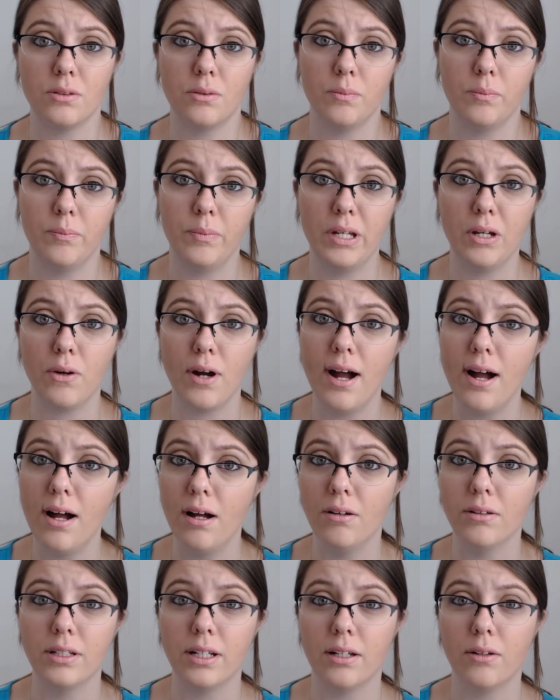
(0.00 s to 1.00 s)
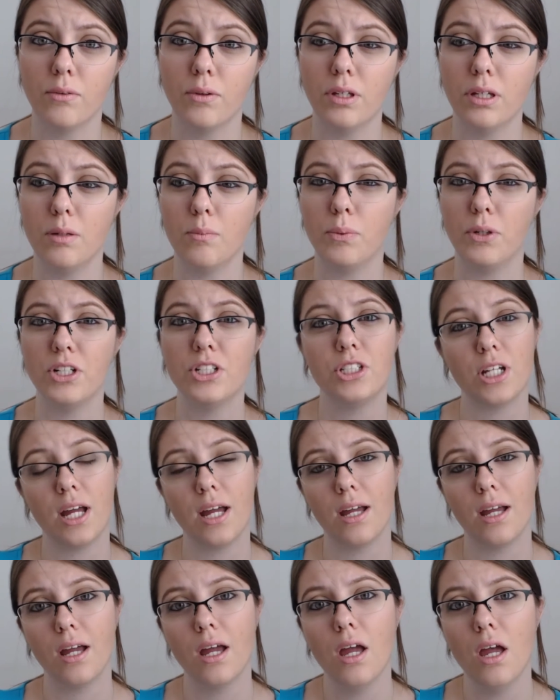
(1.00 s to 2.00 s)
to be around. I really
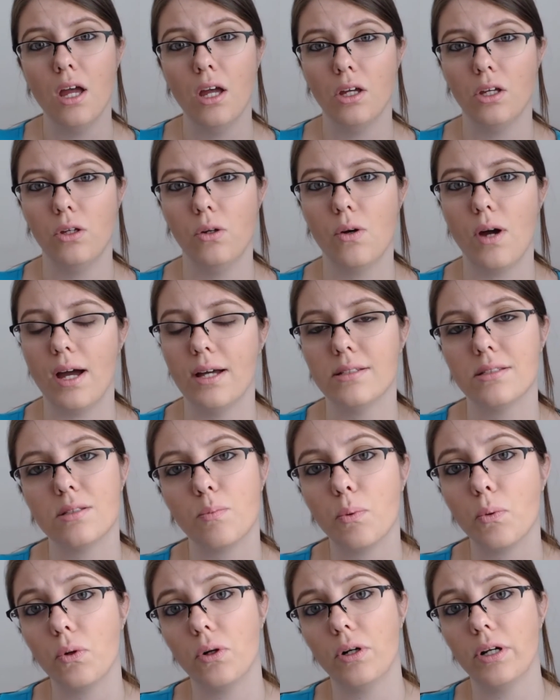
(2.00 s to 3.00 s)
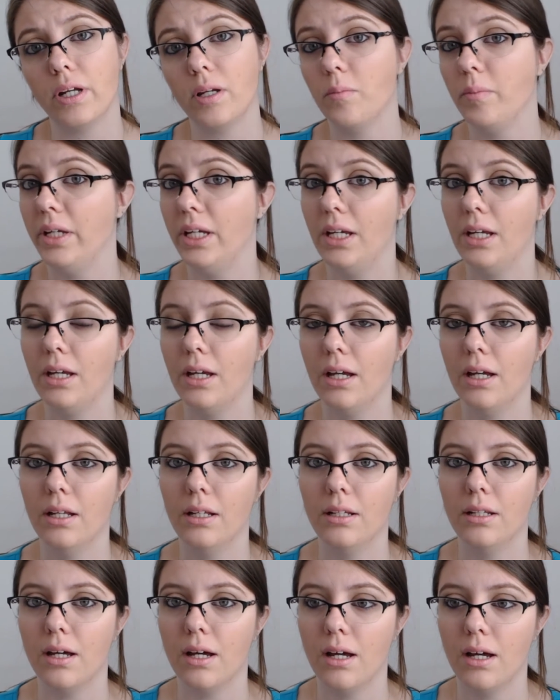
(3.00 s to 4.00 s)
appreciate you guys supporting me
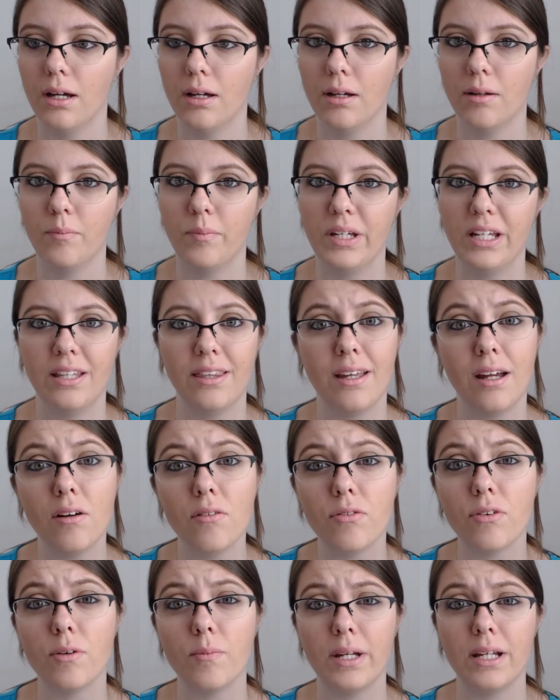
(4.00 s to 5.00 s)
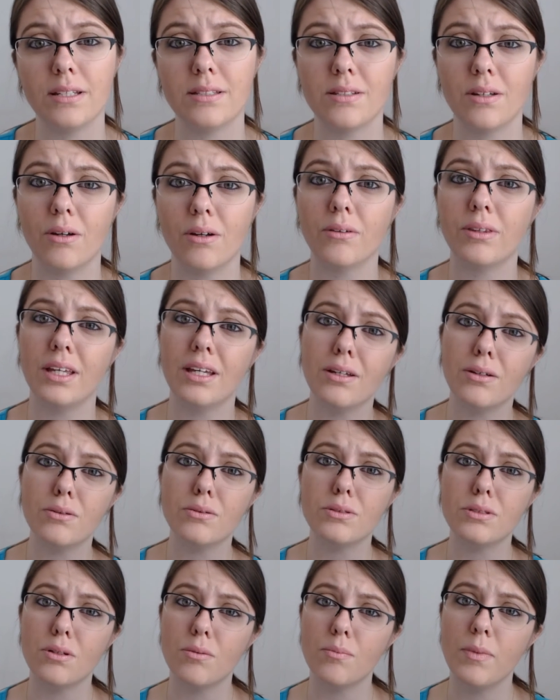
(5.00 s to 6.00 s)
and being there for me. So thank
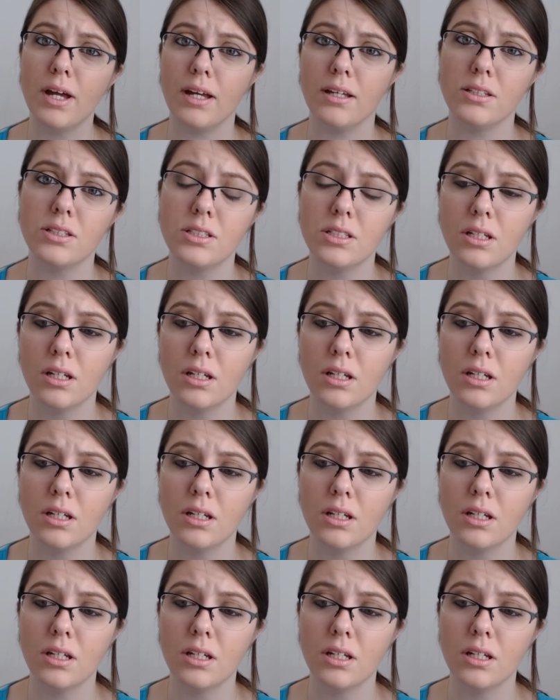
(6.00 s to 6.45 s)
you so much.